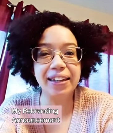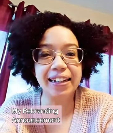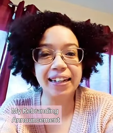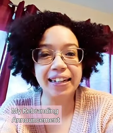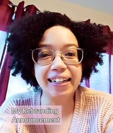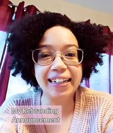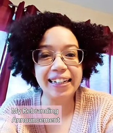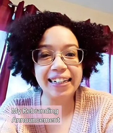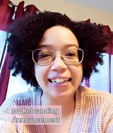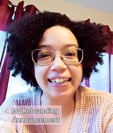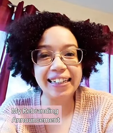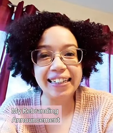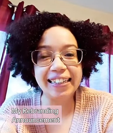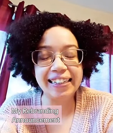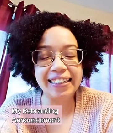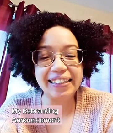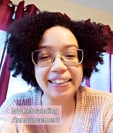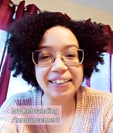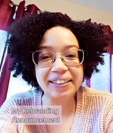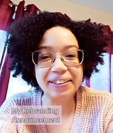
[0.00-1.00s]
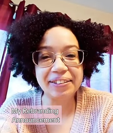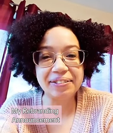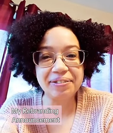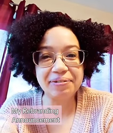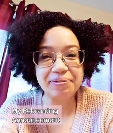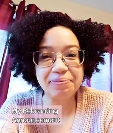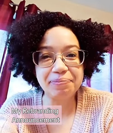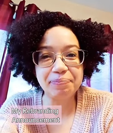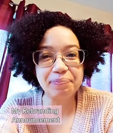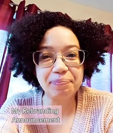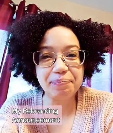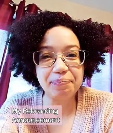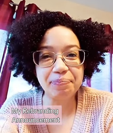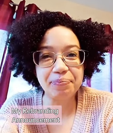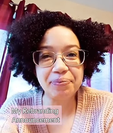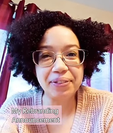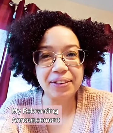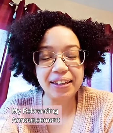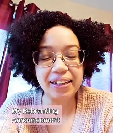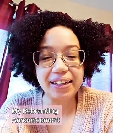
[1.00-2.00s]

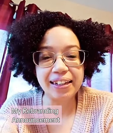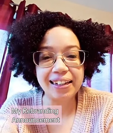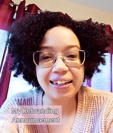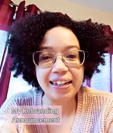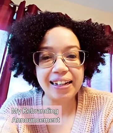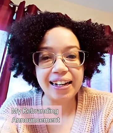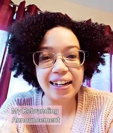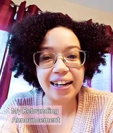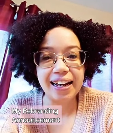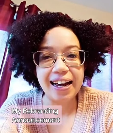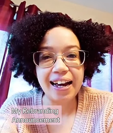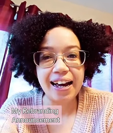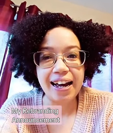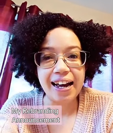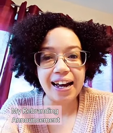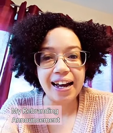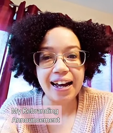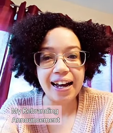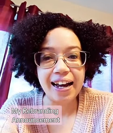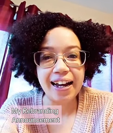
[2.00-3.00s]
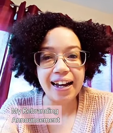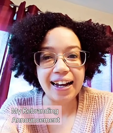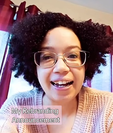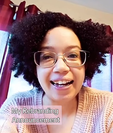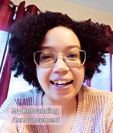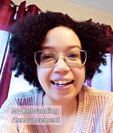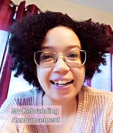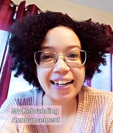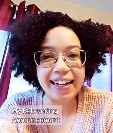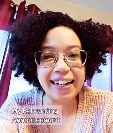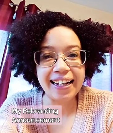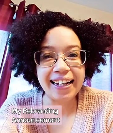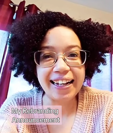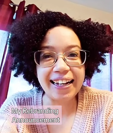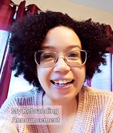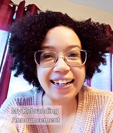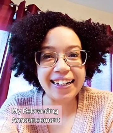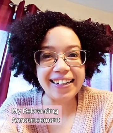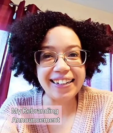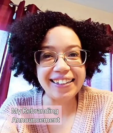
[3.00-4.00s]

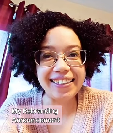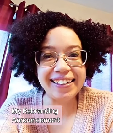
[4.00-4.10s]
(silence)